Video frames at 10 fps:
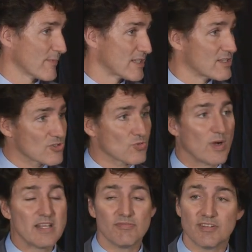Since
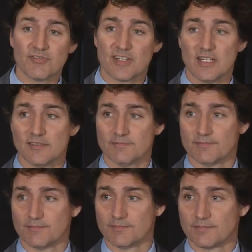2015,
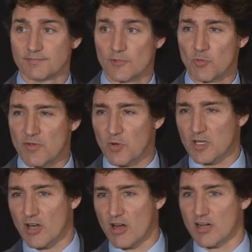we've
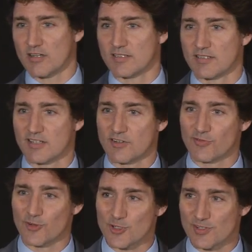worked hard to
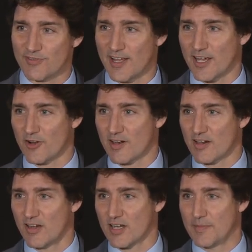diversify our
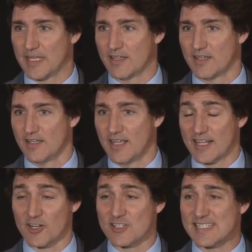economy
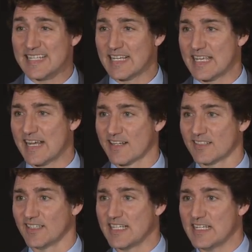and are seeing
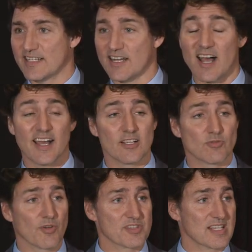Canada lead in high
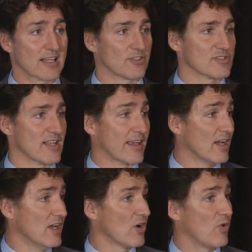growth sectors like
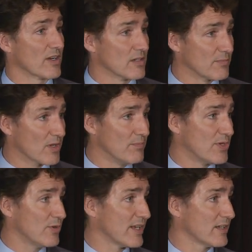quantum
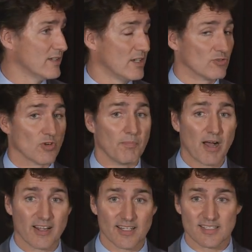computing,
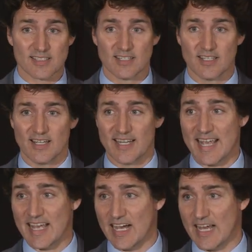robotics, and
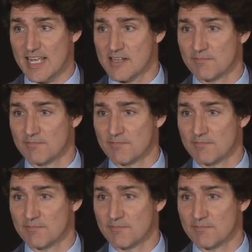AI.